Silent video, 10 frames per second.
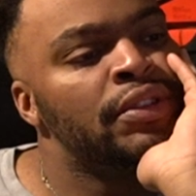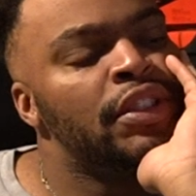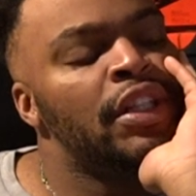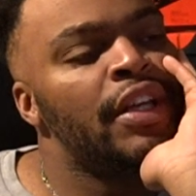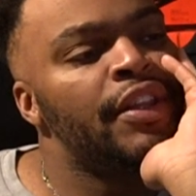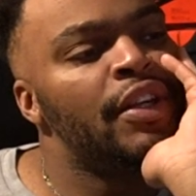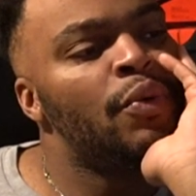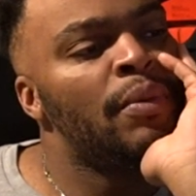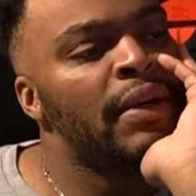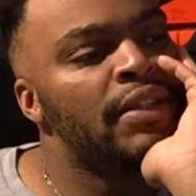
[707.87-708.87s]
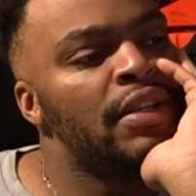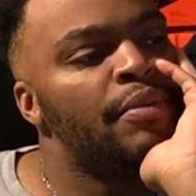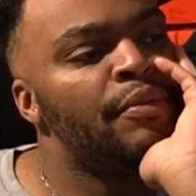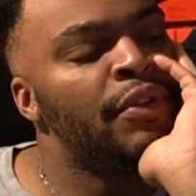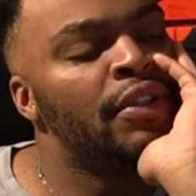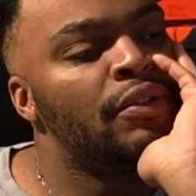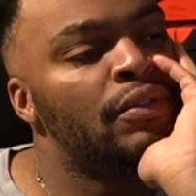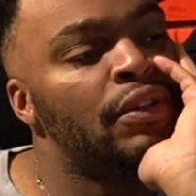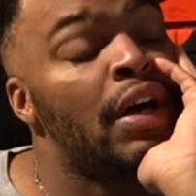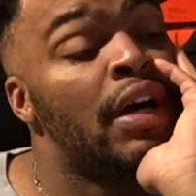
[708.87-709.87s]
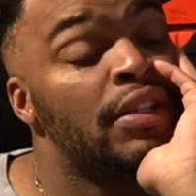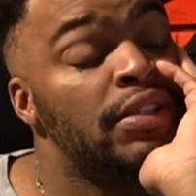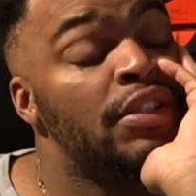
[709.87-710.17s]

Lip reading: and I think where my temperament honestly